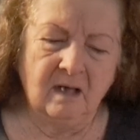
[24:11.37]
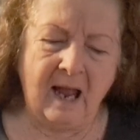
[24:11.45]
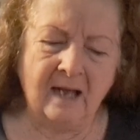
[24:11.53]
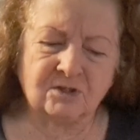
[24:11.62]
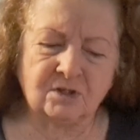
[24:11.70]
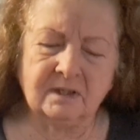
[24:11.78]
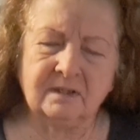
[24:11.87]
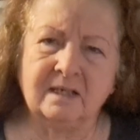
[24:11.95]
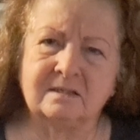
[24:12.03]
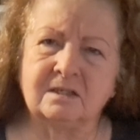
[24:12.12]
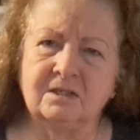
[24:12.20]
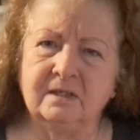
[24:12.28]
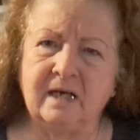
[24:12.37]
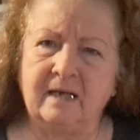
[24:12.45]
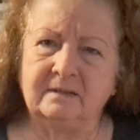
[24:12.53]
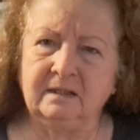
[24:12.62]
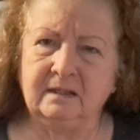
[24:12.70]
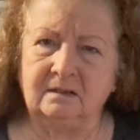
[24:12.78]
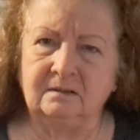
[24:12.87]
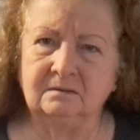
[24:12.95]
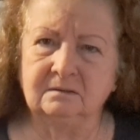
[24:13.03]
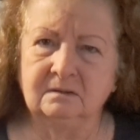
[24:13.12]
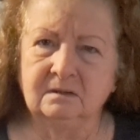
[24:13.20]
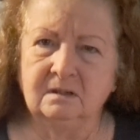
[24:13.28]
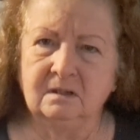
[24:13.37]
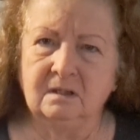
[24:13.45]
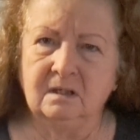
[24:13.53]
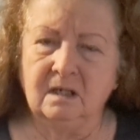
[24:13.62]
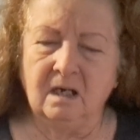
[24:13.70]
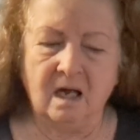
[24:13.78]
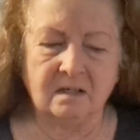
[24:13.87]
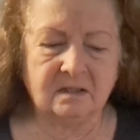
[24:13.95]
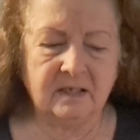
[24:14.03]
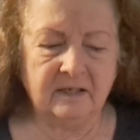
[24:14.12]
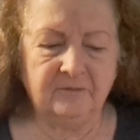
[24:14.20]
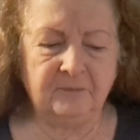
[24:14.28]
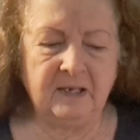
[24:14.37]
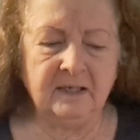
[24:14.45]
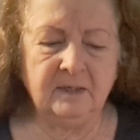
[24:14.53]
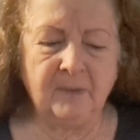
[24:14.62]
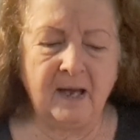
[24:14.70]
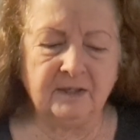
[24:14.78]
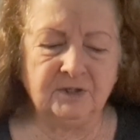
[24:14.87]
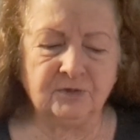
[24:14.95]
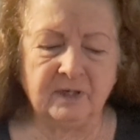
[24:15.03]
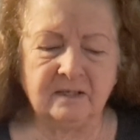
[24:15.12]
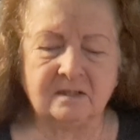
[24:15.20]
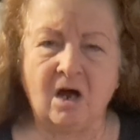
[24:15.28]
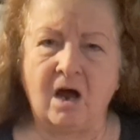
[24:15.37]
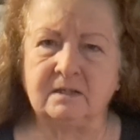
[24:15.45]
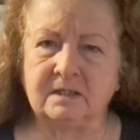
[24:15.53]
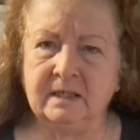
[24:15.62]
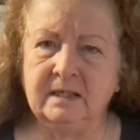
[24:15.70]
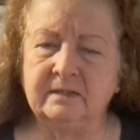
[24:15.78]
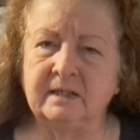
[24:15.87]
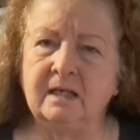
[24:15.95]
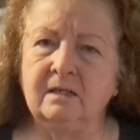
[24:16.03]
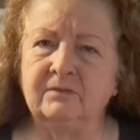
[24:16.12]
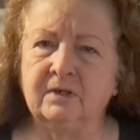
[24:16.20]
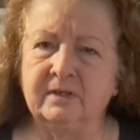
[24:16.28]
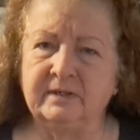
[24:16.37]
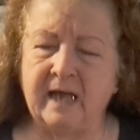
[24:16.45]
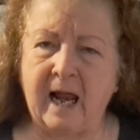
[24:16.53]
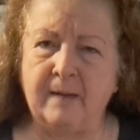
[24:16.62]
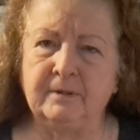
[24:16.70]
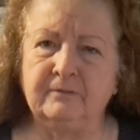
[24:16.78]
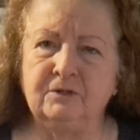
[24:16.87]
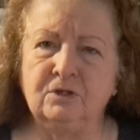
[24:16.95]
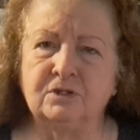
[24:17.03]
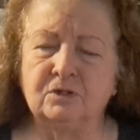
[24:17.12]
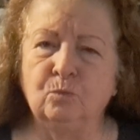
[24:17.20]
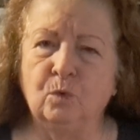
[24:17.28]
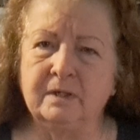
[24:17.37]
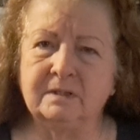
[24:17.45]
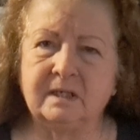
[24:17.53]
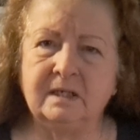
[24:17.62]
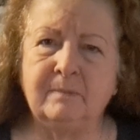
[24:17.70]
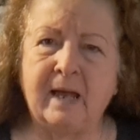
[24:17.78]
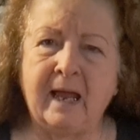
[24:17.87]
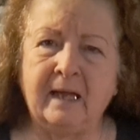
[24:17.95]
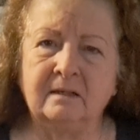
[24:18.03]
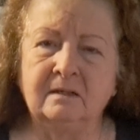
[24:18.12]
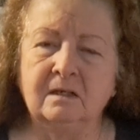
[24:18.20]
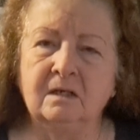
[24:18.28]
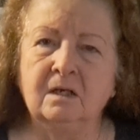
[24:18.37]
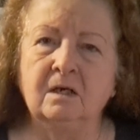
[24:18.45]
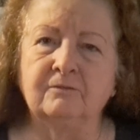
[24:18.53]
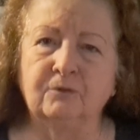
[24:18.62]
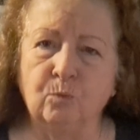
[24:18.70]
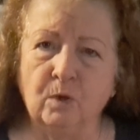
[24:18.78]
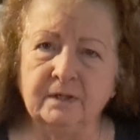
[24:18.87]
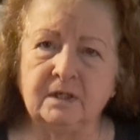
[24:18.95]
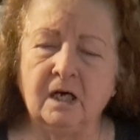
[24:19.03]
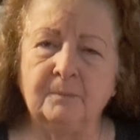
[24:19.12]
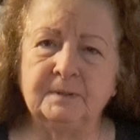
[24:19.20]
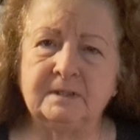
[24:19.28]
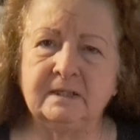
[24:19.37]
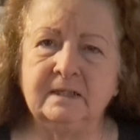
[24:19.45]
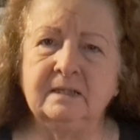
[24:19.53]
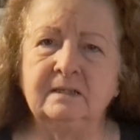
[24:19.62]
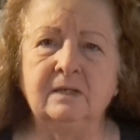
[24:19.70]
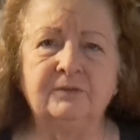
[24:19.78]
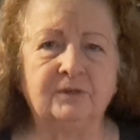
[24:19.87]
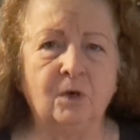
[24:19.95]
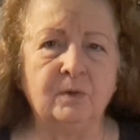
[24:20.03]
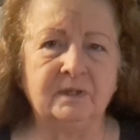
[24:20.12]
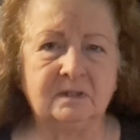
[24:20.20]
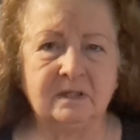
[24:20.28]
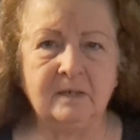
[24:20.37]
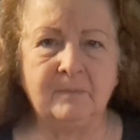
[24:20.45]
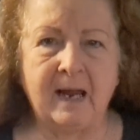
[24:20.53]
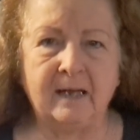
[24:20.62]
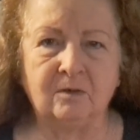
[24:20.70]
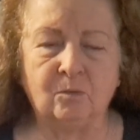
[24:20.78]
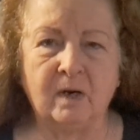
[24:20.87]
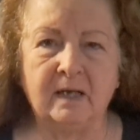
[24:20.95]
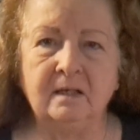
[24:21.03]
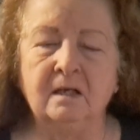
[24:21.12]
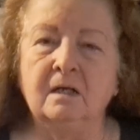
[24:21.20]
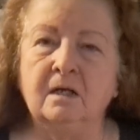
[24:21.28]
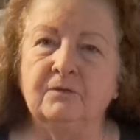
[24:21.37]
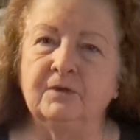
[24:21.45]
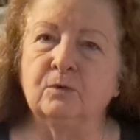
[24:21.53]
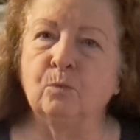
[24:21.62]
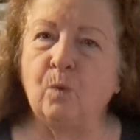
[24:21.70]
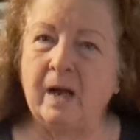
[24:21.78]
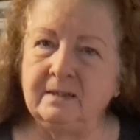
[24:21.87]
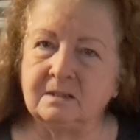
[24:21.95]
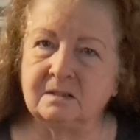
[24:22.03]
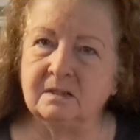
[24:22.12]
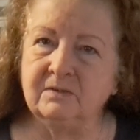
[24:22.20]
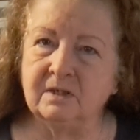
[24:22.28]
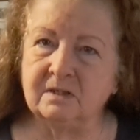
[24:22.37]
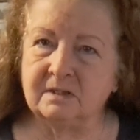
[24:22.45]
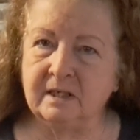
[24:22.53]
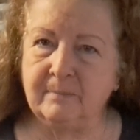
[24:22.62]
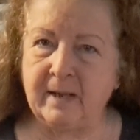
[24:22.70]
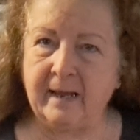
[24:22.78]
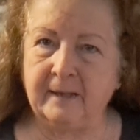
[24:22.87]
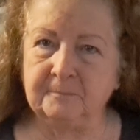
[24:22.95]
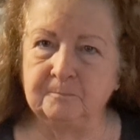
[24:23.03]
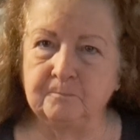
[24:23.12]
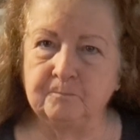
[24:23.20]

actually that's a good idea. I said, if anybody drinks hot tea and they're in the habit of using one tea bag for 1 cup of tea and then throwing the tea bag away, they're wasting their tea bag.